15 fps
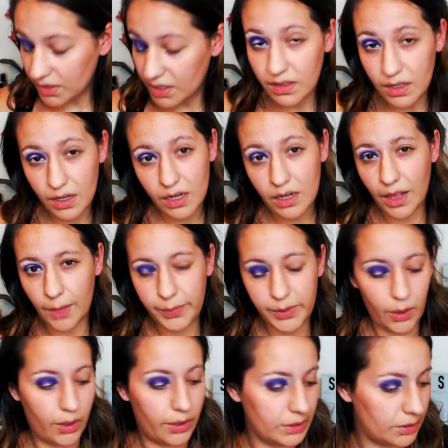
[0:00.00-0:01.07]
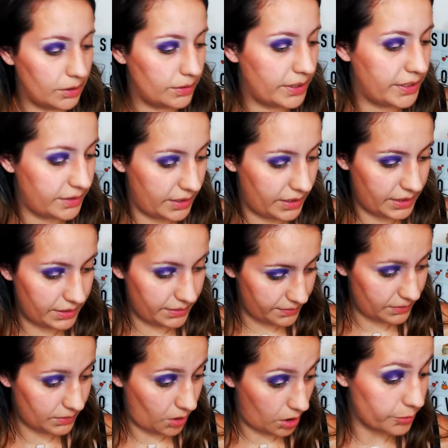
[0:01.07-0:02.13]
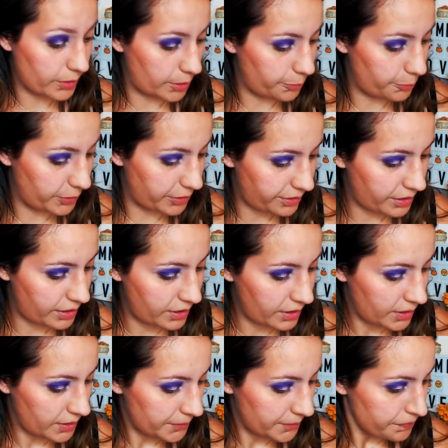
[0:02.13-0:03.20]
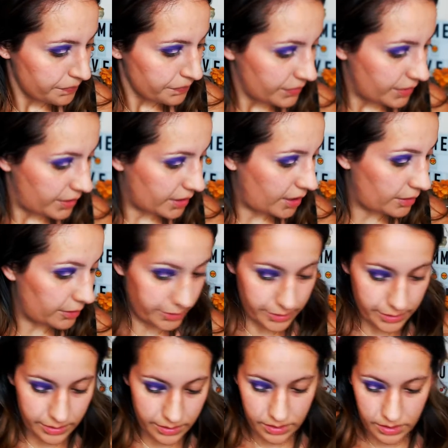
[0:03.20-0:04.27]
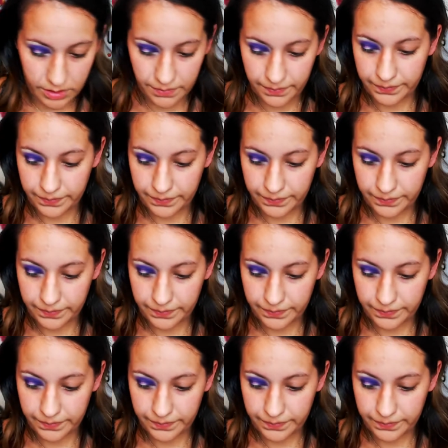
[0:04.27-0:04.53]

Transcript: then it'll help you out in the long run with the colors,